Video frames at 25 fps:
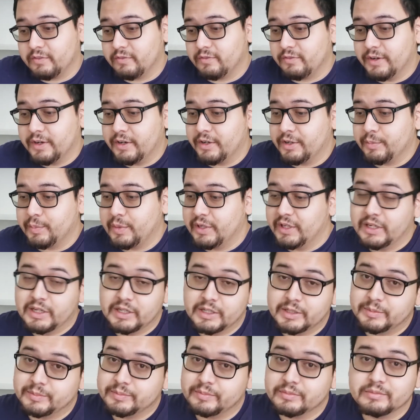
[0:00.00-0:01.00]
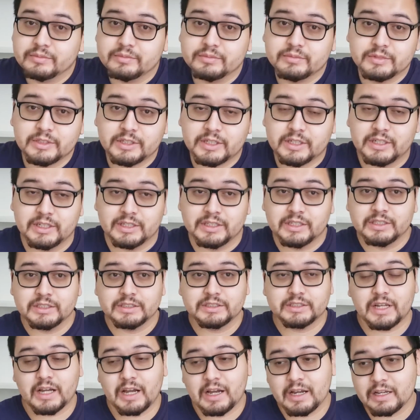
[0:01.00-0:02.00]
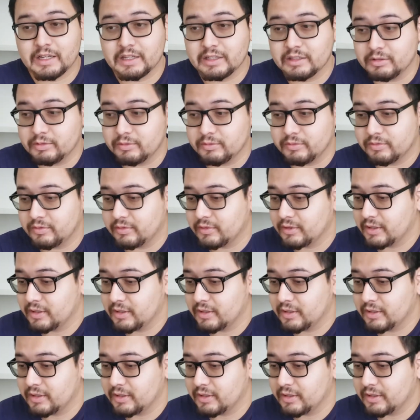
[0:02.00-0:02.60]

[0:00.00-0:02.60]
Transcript: very beat up because i've